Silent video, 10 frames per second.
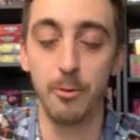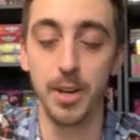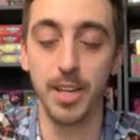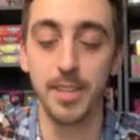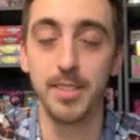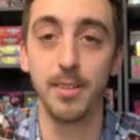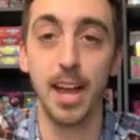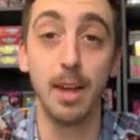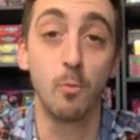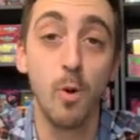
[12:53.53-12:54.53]
was,
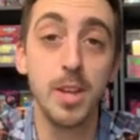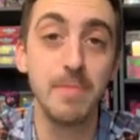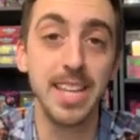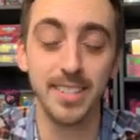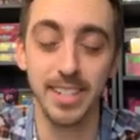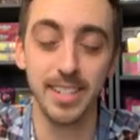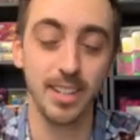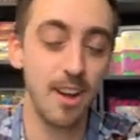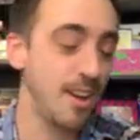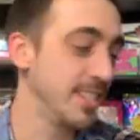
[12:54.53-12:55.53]
I won basically in a
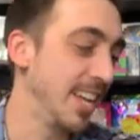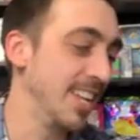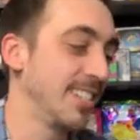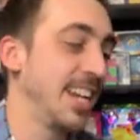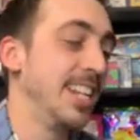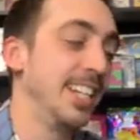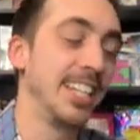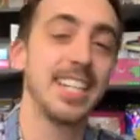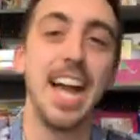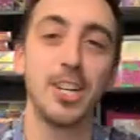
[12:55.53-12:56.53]
contest. I didn't
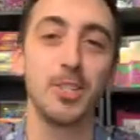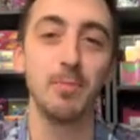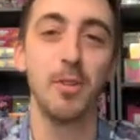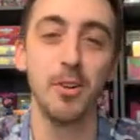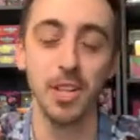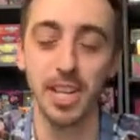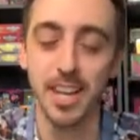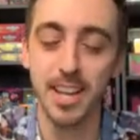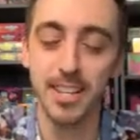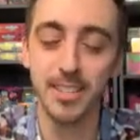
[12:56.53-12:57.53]
get to actually pull it.
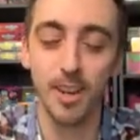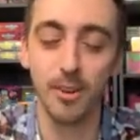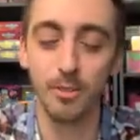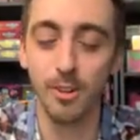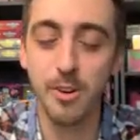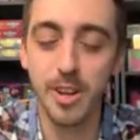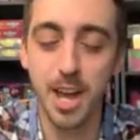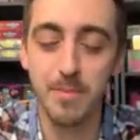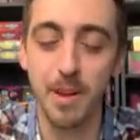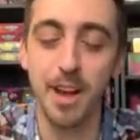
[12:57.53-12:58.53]
So growing
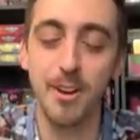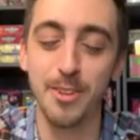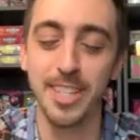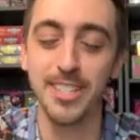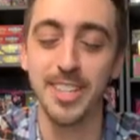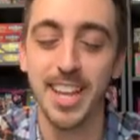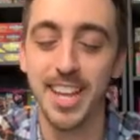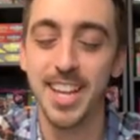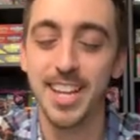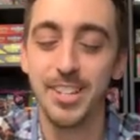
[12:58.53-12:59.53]
up, I always
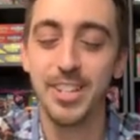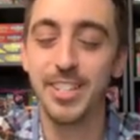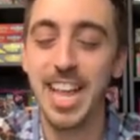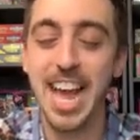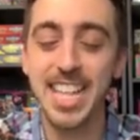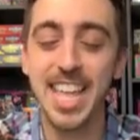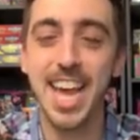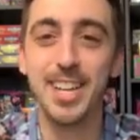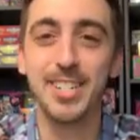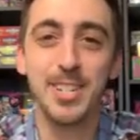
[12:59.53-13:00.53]
just had
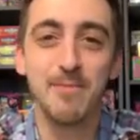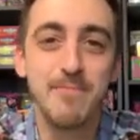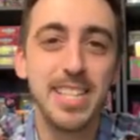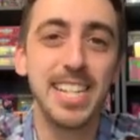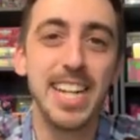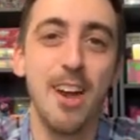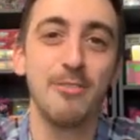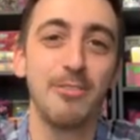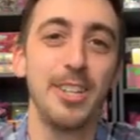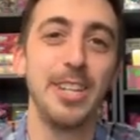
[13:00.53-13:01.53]
that just missing out
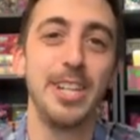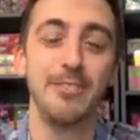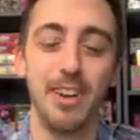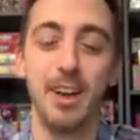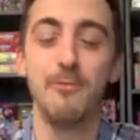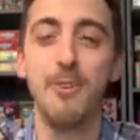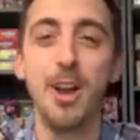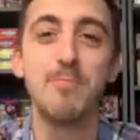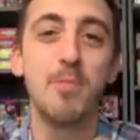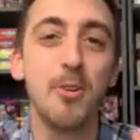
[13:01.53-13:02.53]
feeling of I want
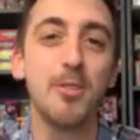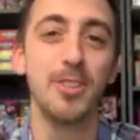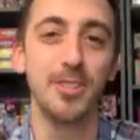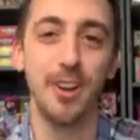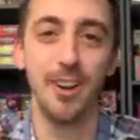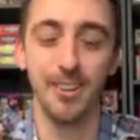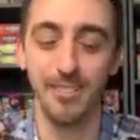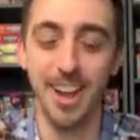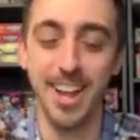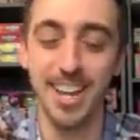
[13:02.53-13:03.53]
to pull the Zard,
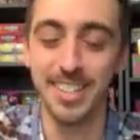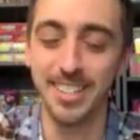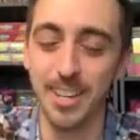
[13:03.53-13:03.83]
right? And